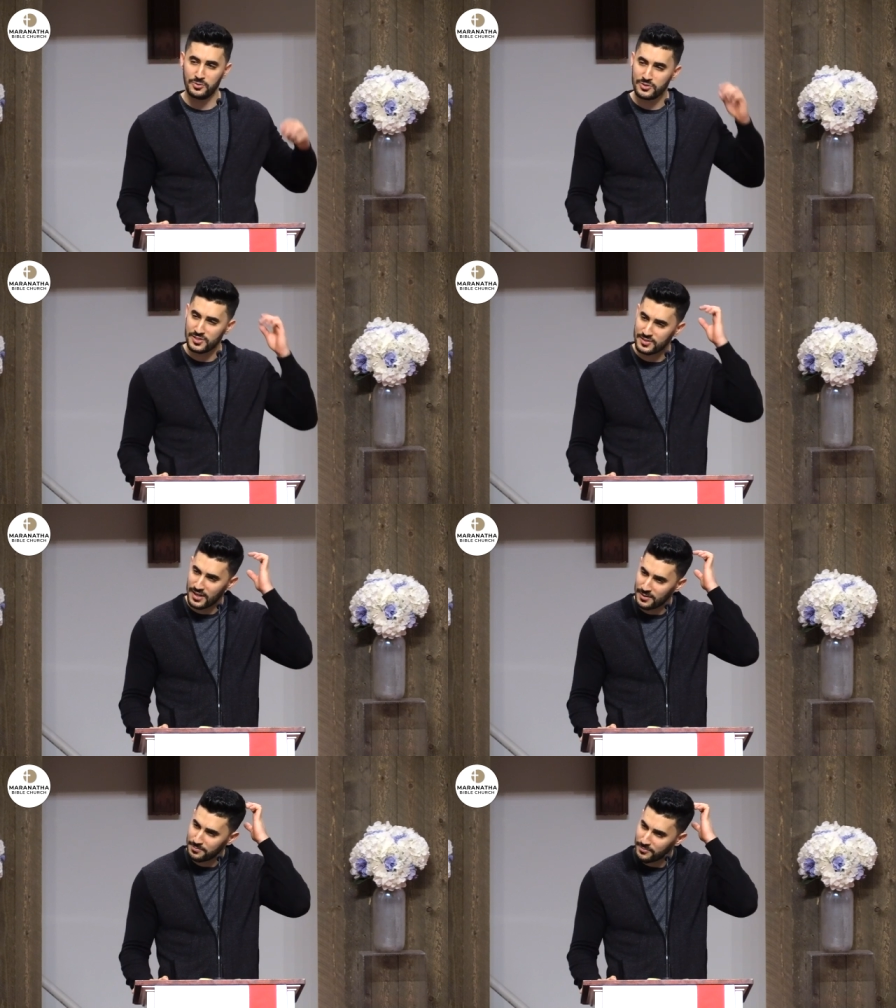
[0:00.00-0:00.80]
Who's his
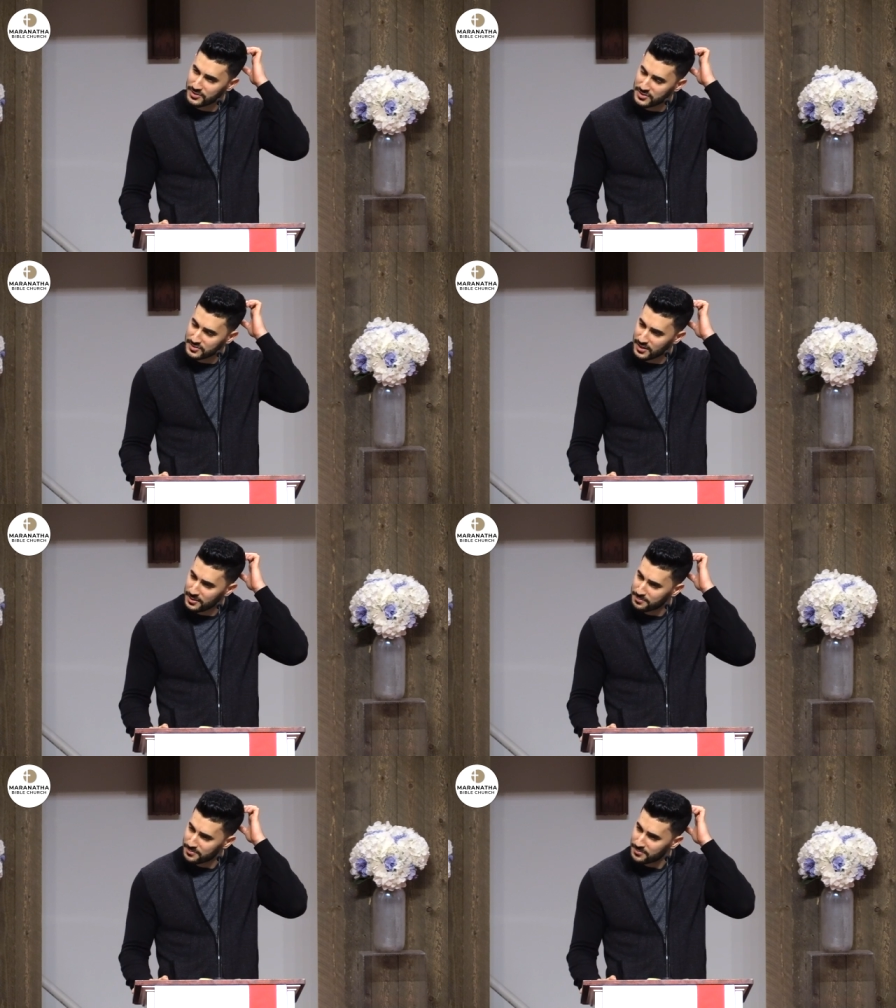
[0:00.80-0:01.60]
name? What's his
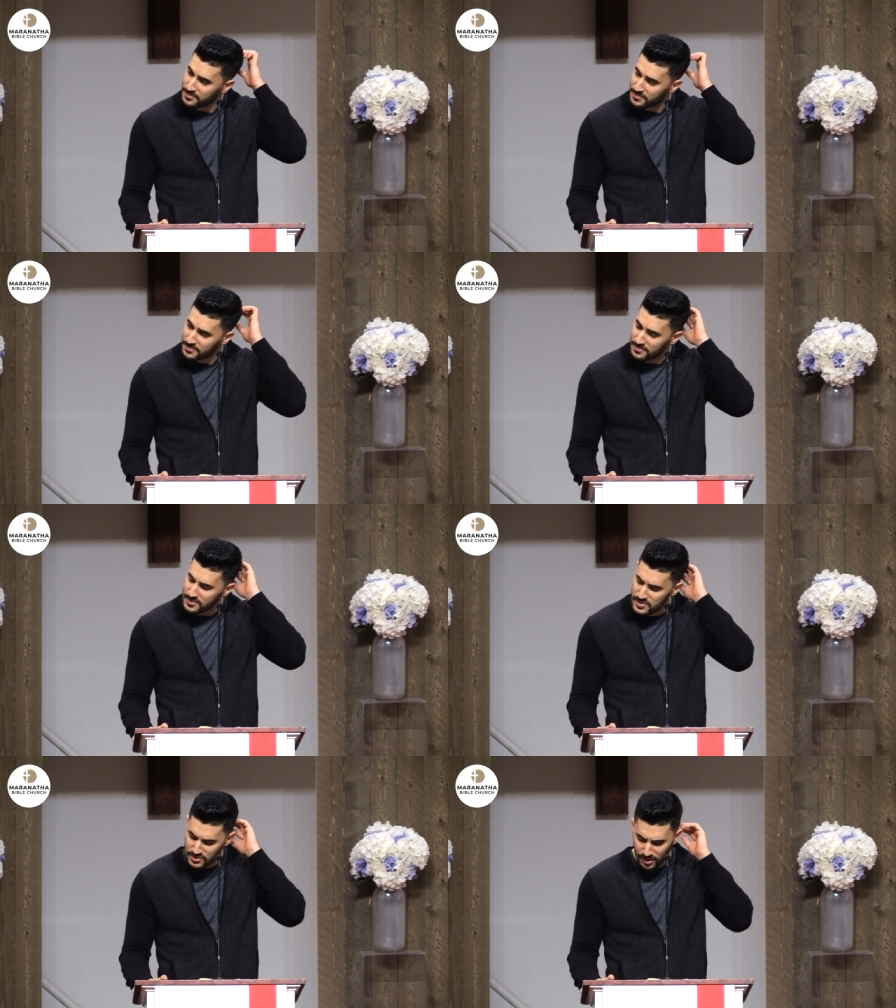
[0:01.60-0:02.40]
name?
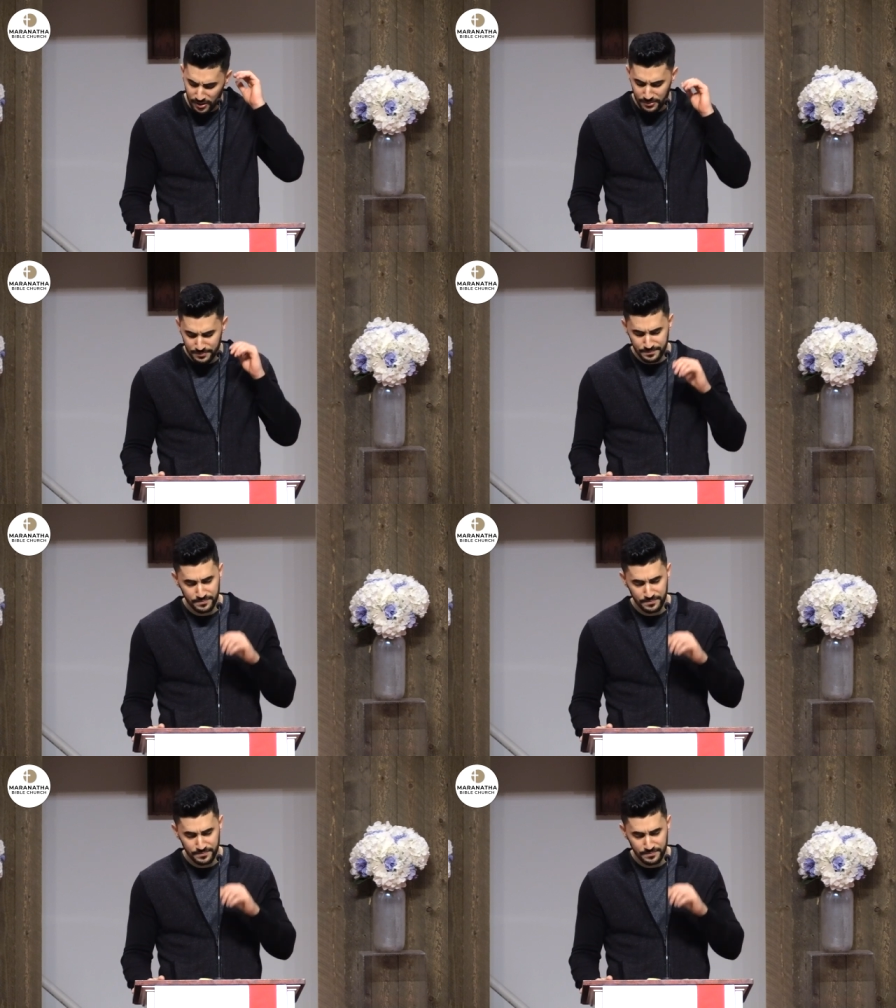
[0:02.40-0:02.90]
Saul.